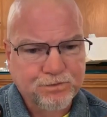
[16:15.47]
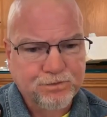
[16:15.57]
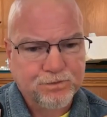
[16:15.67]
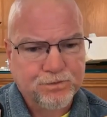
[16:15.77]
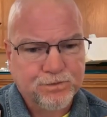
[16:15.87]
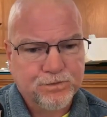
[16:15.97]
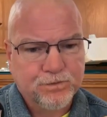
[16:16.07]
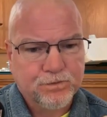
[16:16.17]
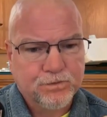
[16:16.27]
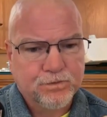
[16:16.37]

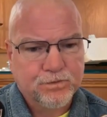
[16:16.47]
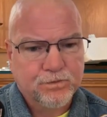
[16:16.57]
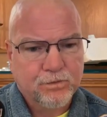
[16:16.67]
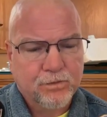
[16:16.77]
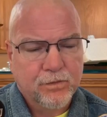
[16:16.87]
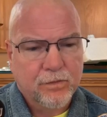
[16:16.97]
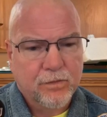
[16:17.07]
(no one is talking)